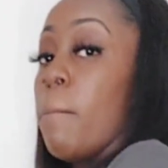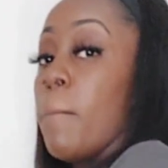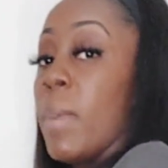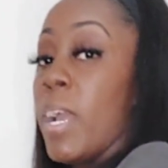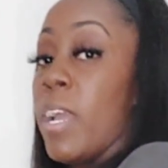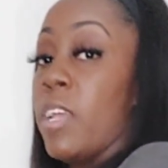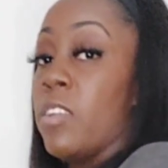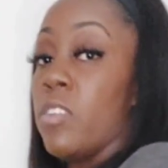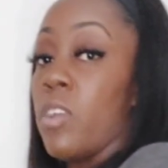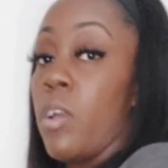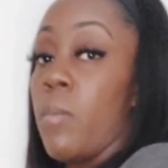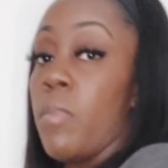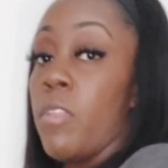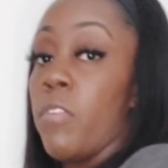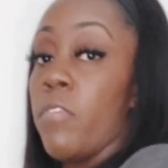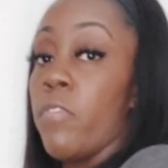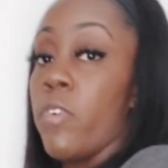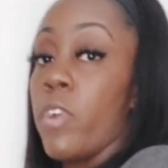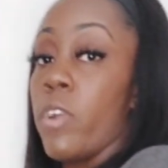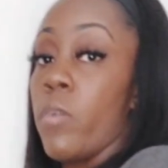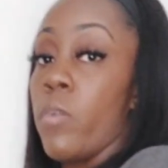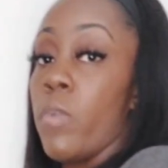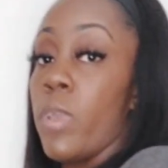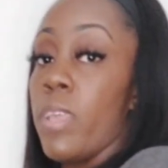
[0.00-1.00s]
Mind you, I'm
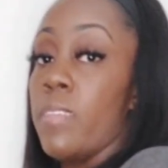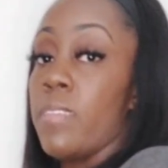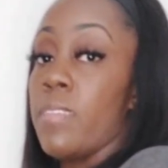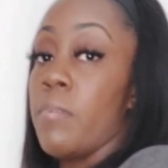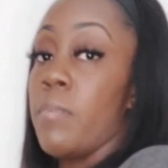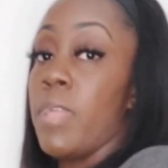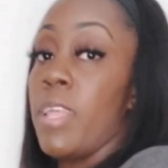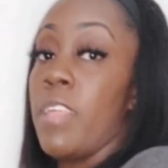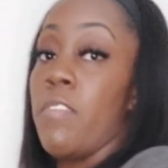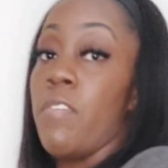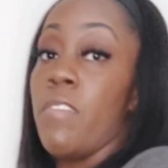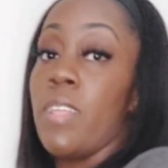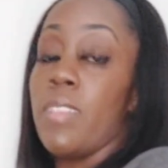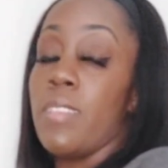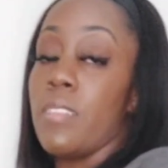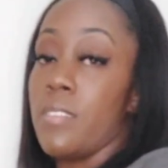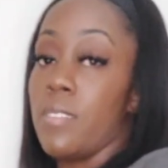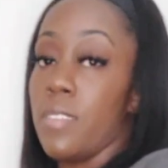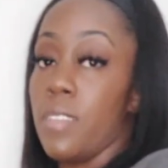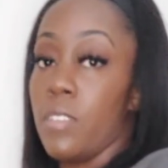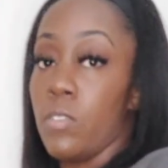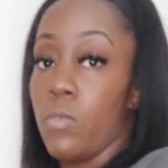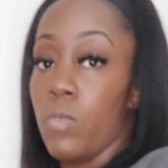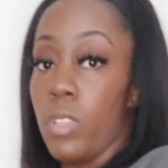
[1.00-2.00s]
only 4 weeks. I'm not even at
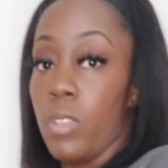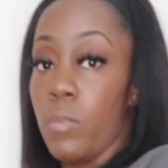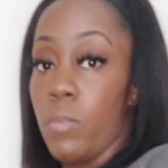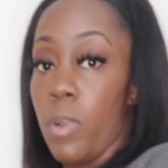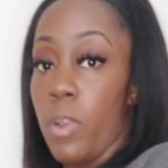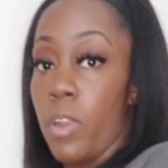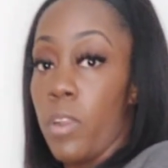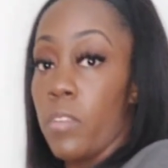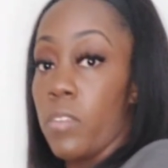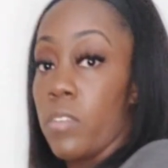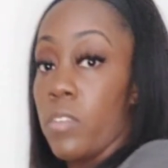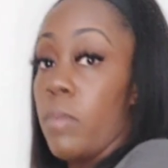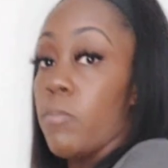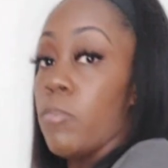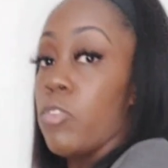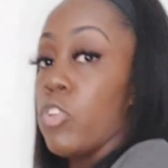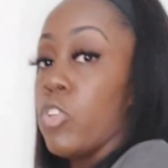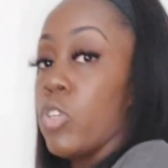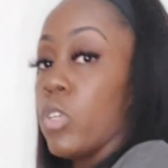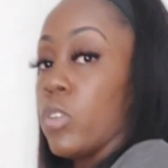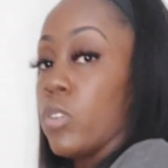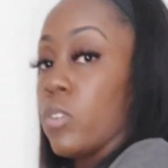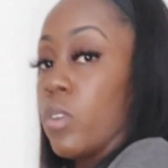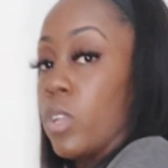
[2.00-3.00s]
the 6-week mark, so I'm
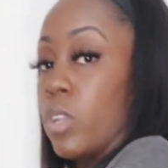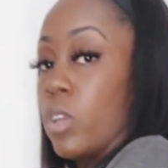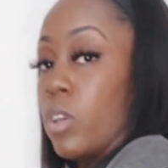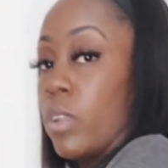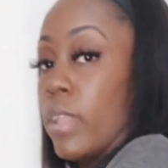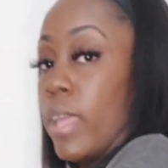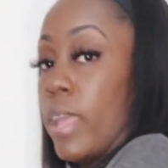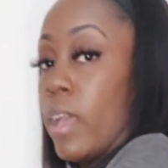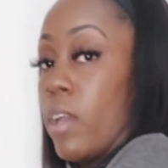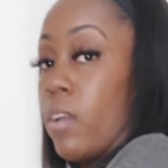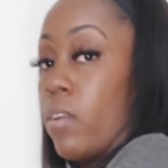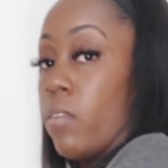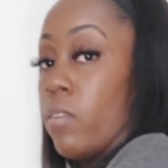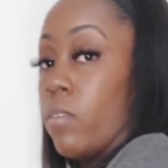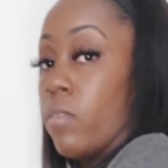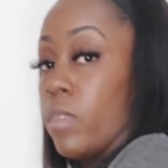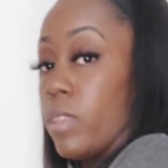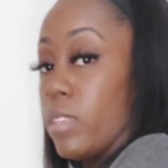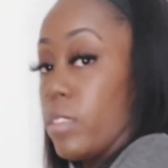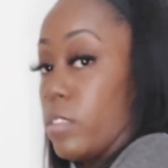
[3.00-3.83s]
sure it's gonna go down.